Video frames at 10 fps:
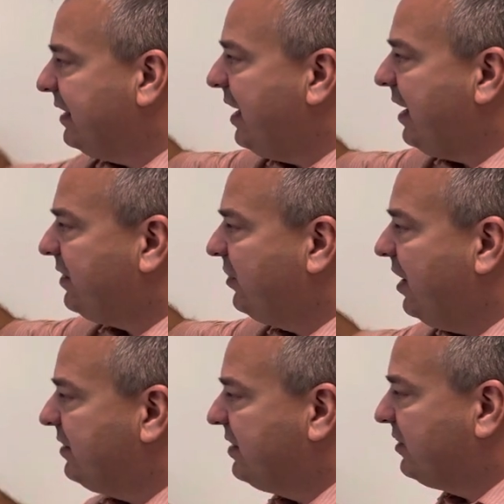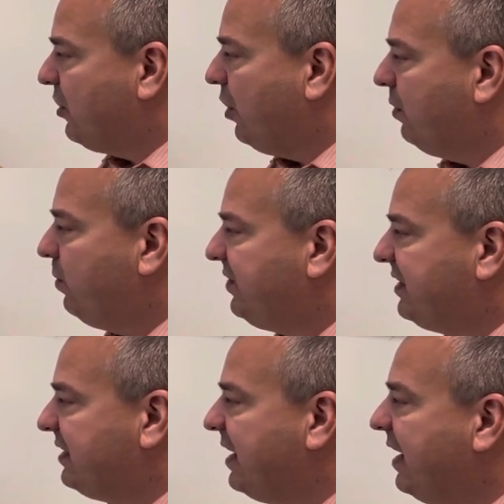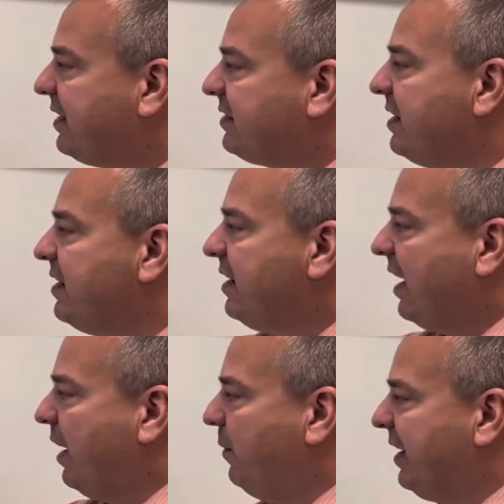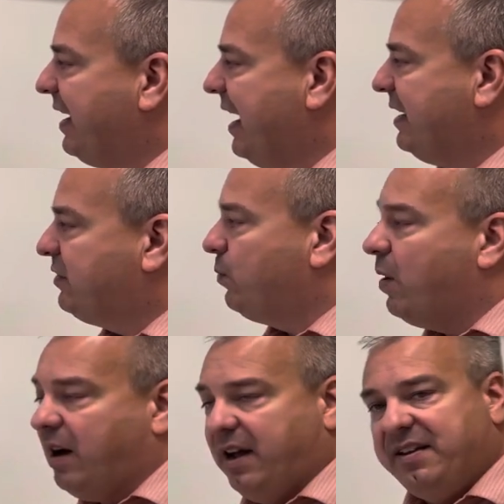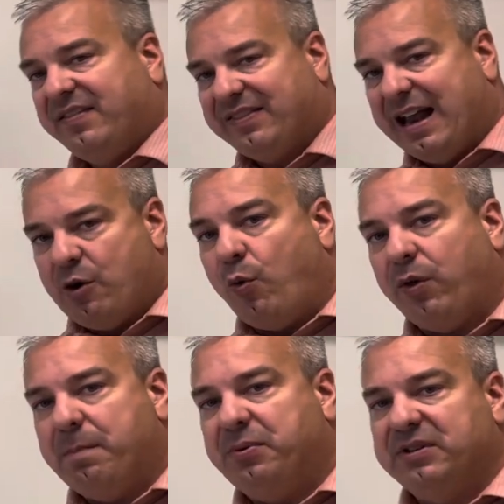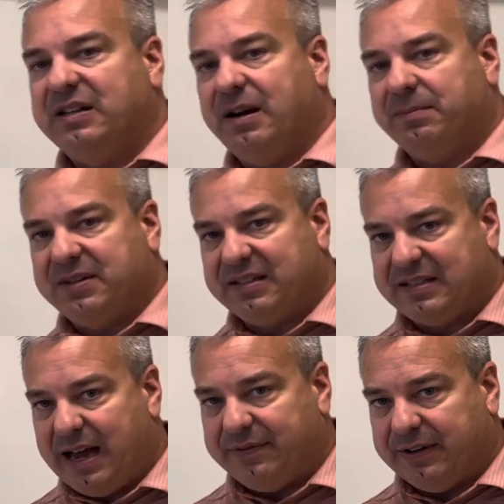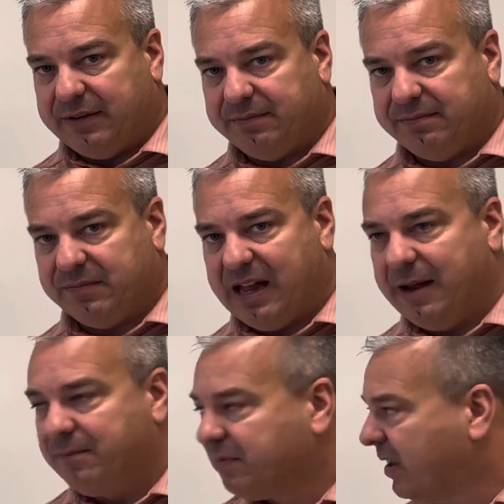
electrons. It started with 6, and when it gains 1, that only puts it up to 7, okay?